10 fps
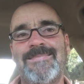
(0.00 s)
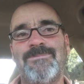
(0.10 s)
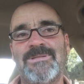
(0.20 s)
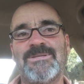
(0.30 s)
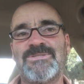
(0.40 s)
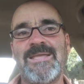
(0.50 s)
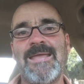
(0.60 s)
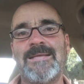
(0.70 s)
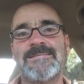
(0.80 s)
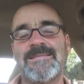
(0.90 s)
What they're
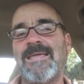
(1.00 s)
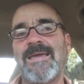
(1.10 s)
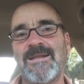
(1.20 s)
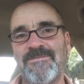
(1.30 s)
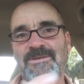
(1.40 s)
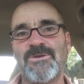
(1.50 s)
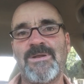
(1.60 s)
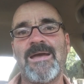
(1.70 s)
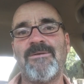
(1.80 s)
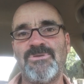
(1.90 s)
saying is that they got to figure
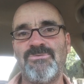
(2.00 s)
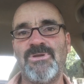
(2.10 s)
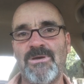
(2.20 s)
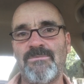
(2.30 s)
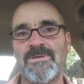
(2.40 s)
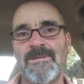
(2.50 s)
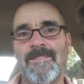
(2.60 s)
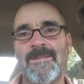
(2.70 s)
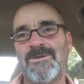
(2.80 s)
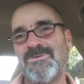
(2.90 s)
it out and you don't.
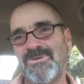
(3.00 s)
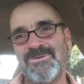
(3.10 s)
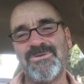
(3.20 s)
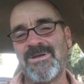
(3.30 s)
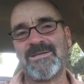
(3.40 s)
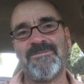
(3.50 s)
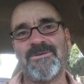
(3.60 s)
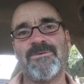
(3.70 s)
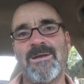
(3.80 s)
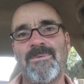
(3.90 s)
You're not going to
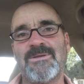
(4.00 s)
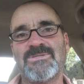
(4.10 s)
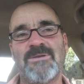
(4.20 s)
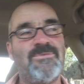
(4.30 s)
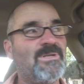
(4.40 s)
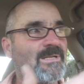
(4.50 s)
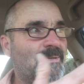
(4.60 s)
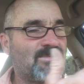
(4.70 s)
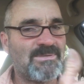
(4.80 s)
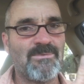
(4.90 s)
figure it out by yourself. You need to
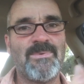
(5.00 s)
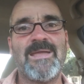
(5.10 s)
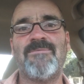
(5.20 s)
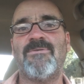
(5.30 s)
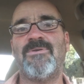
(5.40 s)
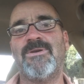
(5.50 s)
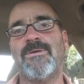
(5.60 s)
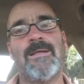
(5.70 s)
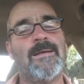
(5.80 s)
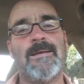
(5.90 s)
come see what we have over
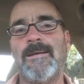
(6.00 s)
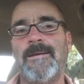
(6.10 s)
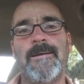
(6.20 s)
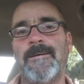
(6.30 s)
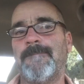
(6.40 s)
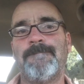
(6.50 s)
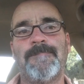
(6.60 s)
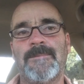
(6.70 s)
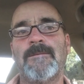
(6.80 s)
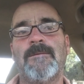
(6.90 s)
here. Uh-uh.
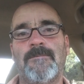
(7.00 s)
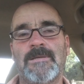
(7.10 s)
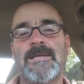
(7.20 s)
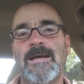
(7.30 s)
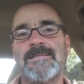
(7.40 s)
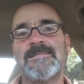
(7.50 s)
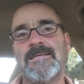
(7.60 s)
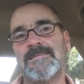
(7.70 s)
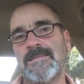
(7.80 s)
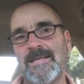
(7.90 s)
When God
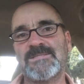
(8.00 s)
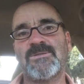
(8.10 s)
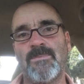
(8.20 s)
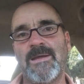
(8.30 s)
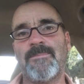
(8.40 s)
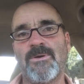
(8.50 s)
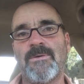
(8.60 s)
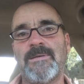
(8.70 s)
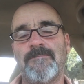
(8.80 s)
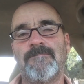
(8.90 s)
says it, that's the way I'm
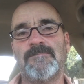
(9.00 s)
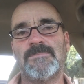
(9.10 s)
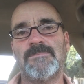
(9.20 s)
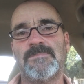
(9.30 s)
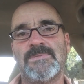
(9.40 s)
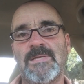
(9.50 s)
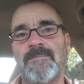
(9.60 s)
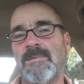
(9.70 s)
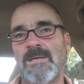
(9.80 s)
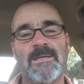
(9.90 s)
going.
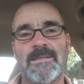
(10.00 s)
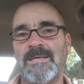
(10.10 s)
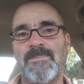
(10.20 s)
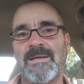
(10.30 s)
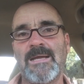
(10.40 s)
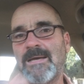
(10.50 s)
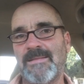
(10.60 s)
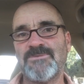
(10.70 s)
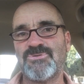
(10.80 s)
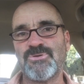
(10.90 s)
See? Led by
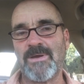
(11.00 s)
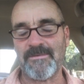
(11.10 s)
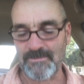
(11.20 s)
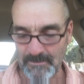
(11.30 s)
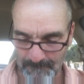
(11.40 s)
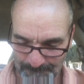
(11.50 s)
God. That's what you're after.